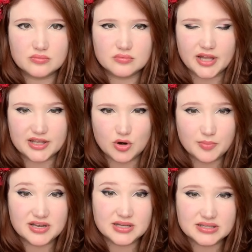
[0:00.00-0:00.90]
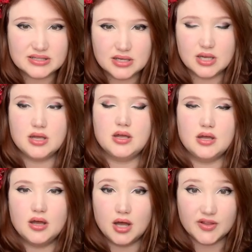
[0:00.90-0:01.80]
like, your opinions
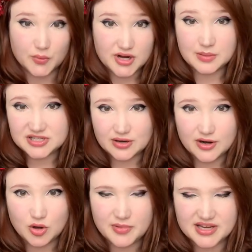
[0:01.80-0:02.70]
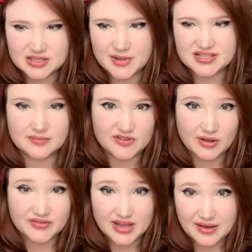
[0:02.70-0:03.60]
on the reading material, because it makes them feel
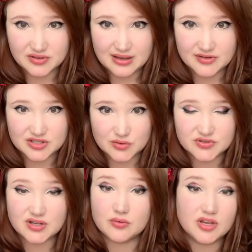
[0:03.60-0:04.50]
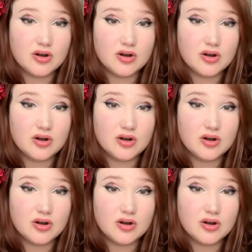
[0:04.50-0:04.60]
like they have to love it too. So you